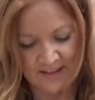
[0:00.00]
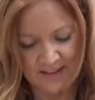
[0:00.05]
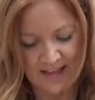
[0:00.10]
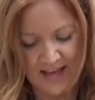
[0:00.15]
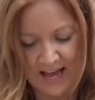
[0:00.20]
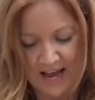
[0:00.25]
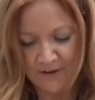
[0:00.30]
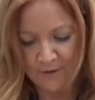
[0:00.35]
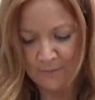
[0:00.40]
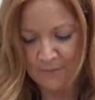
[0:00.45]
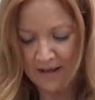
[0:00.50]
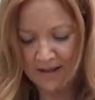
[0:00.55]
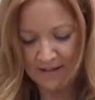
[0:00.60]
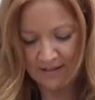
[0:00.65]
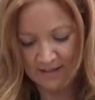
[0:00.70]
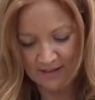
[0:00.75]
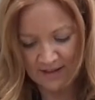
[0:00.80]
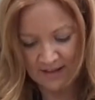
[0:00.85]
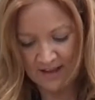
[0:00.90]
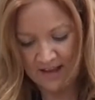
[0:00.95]

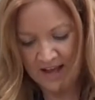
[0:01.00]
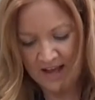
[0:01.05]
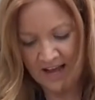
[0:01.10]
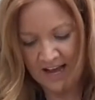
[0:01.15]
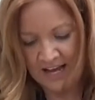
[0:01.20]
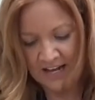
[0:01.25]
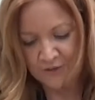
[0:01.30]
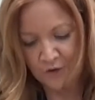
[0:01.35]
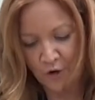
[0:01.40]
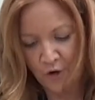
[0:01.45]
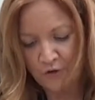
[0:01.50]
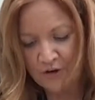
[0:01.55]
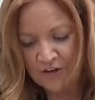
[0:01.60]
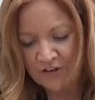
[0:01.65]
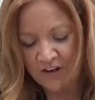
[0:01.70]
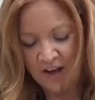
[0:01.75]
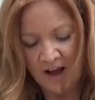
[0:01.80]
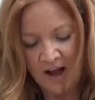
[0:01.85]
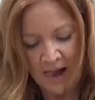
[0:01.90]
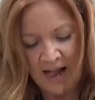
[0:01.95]
caramel and
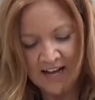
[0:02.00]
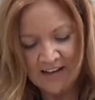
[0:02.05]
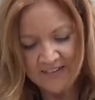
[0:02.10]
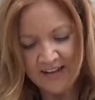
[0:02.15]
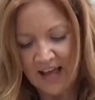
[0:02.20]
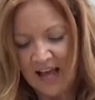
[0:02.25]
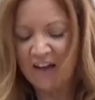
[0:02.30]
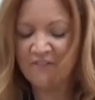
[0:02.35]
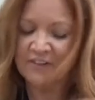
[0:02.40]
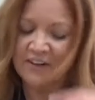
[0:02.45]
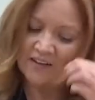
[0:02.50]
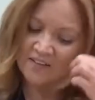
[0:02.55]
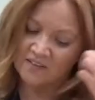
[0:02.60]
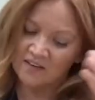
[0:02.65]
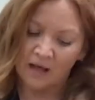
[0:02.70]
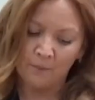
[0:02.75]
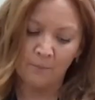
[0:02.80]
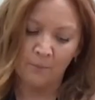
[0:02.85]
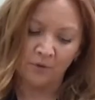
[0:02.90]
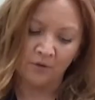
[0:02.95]
orange. I like to have an
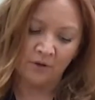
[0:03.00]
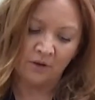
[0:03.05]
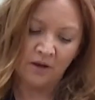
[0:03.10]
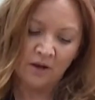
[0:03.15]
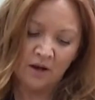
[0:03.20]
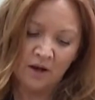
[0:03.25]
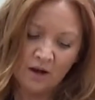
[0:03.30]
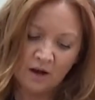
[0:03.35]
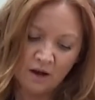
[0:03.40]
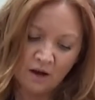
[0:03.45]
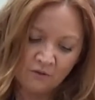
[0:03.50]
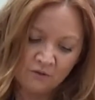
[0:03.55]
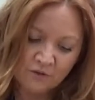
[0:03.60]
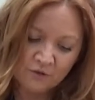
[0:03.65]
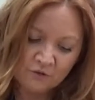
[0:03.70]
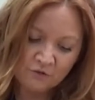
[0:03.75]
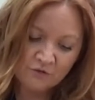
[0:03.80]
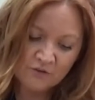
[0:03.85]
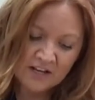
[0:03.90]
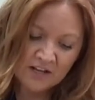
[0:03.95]
example of
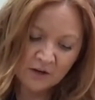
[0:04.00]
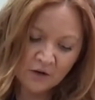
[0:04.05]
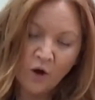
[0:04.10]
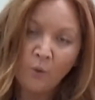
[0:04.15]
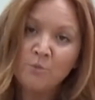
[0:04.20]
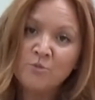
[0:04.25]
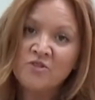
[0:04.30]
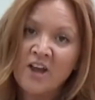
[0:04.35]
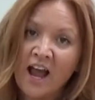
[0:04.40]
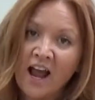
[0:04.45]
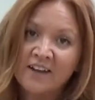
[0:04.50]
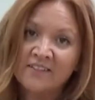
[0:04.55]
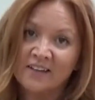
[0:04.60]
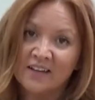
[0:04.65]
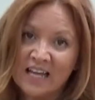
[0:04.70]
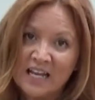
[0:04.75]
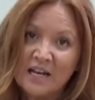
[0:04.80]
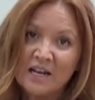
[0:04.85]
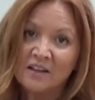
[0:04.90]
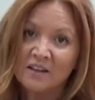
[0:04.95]
the real object
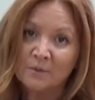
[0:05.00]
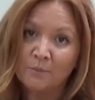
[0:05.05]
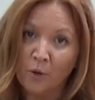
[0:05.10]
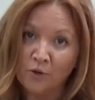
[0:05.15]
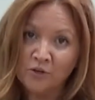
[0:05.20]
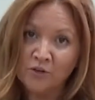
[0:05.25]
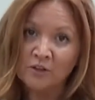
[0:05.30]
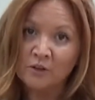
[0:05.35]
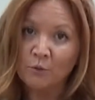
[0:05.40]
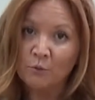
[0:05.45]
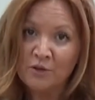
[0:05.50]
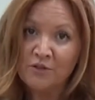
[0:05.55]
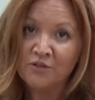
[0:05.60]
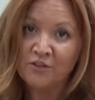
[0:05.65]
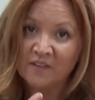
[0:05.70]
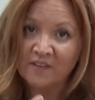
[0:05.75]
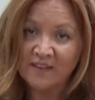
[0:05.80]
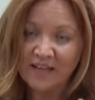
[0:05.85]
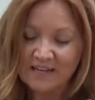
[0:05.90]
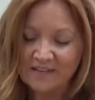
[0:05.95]
in the bottle with
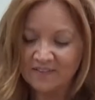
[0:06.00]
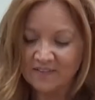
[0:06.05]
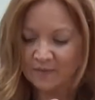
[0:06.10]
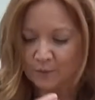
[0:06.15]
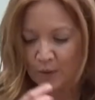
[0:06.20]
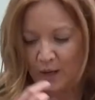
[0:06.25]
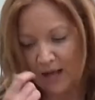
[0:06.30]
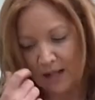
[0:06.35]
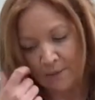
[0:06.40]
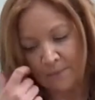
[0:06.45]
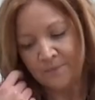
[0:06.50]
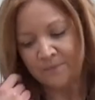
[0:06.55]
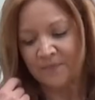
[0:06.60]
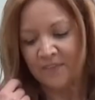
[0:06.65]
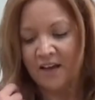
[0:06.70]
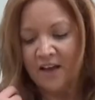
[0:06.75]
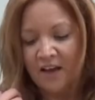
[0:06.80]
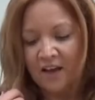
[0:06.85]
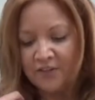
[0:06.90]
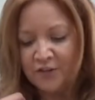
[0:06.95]
the scent as well.
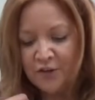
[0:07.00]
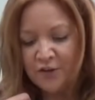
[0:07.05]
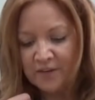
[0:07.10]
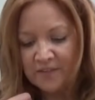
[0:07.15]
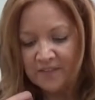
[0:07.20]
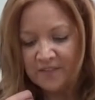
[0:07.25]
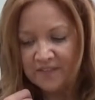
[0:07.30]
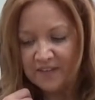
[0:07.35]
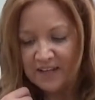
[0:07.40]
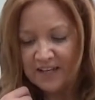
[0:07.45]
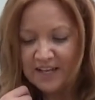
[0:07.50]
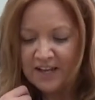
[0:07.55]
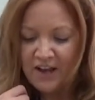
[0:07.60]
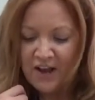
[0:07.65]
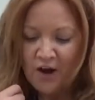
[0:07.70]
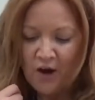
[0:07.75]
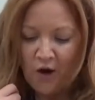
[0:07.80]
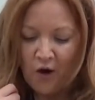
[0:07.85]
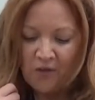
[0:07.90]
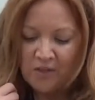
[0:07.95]
So you can see
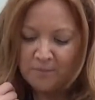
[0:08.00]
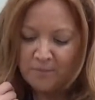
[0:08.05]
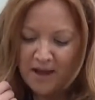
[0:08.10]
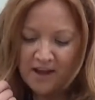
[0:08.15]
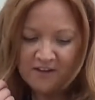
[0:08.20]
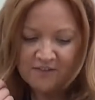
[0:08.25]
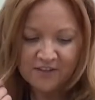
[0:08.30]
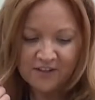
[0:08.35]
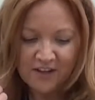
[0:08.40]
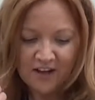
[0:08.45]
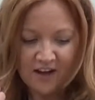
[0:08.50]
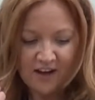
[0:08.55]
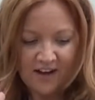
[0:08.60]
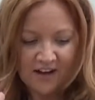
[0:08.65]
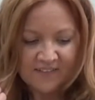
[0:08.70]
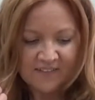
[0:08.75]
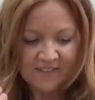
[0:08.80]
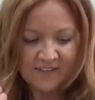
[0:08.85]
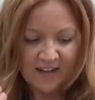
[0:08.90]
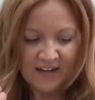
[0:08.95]
on the back of the
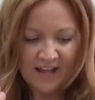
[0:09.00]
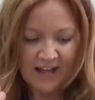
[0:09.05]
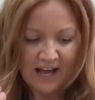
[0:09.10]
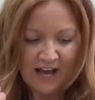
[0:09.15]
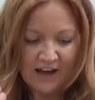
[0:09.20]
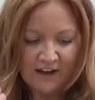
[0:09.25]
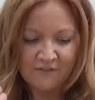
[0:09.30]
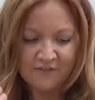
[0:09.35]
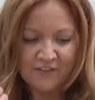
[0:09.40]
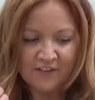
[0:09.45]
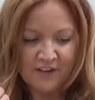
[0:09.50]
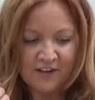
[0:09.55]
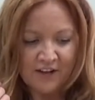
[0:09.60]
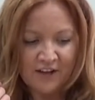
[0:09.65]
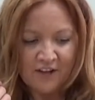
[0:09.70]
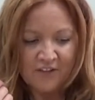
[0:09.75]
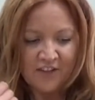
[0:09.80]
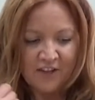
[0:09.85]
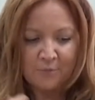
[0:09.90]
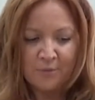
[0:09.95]
cards I'll have
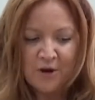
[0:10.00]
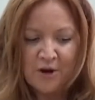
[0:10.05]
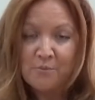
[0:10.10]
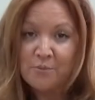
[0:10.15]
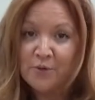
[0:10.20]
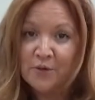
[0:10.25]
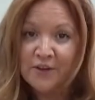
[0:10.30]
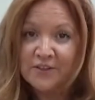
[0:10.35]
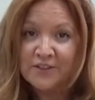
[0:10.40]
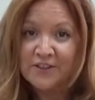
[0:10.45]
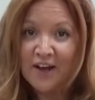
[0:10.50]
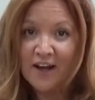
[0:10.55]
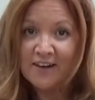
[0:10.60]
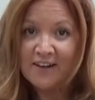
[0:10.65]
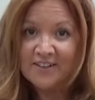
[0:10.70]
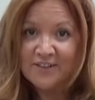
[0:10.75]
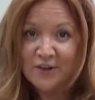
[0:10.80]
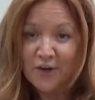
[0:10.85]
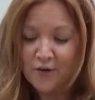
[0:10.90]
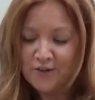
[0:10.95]
the appropriate
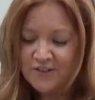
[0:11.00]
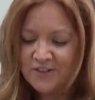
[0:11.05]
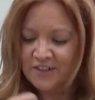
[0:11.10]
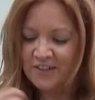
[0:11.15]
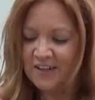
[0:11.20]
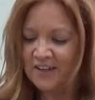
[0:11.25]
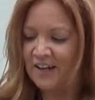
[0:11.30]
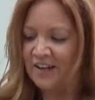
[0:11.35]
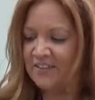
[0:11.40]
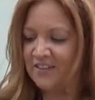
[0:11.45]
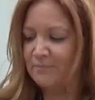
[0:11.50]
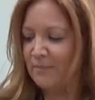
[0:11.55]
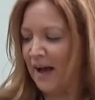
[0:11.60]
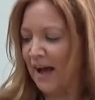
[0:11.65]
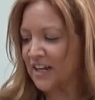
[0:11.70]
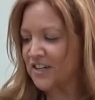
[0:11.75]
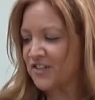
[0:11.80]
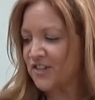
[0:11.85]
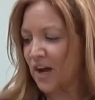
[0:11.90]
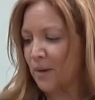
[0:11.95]
coloured dot to
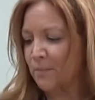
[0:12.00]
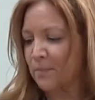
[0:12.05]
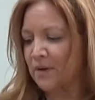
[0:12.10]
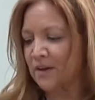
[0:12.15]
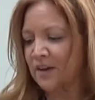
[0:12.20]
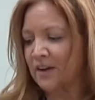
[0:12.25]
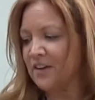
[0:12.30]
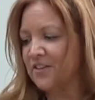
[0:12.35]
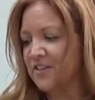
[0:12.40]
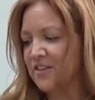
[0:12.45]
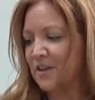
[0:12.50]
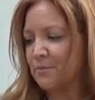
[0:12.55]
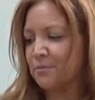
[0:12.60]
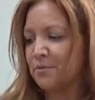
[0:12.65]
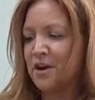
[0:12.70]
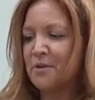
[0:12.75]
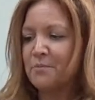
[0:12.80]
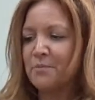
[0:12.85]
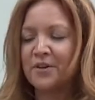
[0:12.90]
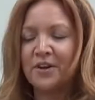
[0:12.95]
match up to the
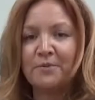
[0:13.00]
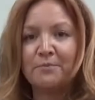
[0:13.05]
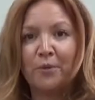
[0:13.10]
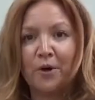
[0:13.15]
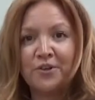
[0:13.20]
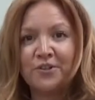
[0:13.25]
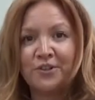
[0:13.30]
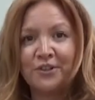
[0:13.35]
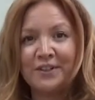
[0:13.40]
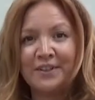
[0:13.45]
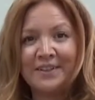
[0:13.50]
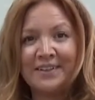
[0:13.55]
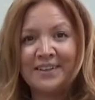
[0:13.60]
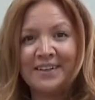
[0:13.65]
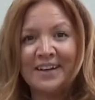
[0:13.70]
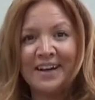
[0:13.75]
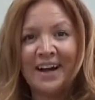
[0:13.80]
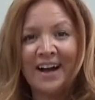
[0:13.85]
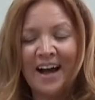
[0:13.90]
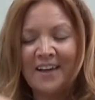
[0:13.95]
appropriate bottle.
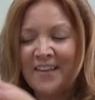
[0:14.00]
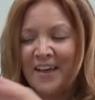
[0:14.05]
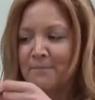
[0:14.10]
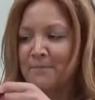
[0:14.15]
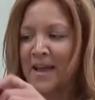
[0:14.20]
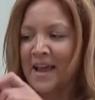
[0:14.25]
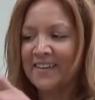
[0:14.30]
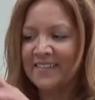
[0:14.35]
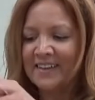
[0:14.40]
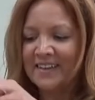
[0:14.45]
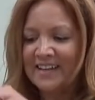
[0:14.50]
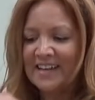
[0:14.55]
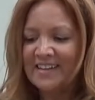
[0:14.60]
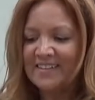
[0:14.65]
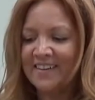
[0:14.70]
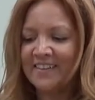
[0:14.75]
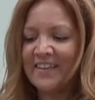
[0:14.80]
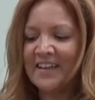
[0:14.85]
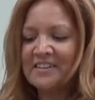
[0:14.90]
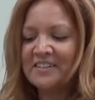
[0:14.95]
And that makes it
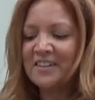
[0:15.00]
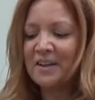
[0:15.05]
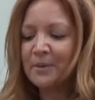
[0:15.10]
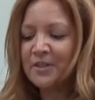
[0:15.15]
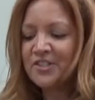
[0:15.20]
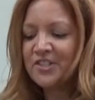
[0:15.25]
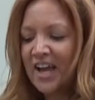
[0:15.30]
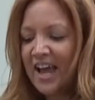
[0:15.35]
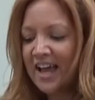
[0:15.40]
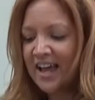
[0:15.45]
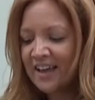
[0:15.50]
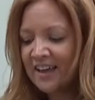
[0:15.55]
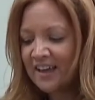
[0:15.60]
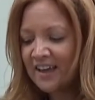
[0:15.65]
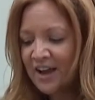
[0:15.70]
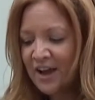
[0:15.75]
easier then to double check